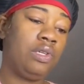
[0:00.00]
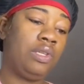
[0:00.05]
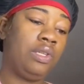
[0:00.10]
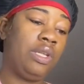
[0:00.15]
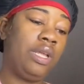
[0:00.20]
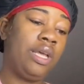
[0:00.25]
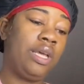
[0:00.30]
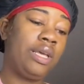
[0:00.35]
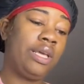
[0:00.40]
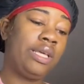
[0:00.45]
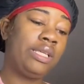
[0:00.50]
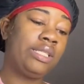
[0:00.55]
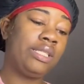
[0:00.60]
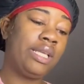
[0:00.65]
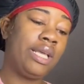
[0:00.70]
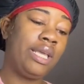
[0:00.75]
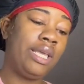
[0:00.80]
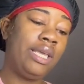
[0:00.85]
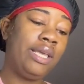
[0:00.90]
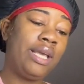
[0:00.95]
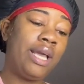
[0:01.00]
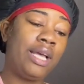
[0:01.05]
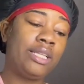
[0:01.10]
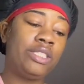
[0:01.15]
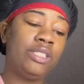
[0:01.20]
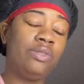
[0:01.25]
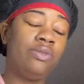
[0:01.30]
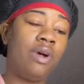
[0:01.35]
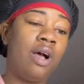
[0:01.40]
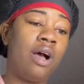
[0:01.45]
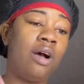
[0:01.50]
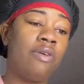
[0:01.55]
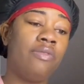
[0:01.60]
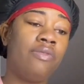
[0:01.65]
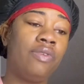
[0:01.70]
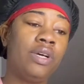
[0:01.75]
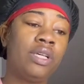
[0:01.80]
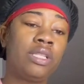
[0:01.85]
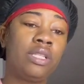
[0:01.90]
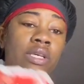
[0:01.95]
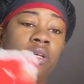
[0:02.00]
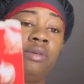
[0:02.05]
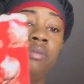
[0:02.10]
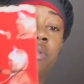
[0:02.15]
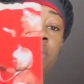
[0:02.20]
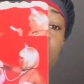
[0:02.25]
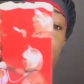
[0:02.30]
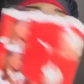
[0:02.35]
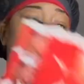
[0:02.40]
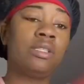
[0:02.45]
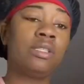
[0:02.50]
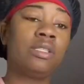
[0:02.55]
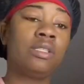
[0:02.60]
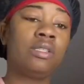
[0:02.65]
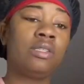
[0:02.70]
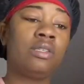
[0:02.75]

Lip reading: Yeah, it said he got you all fucked up, sis.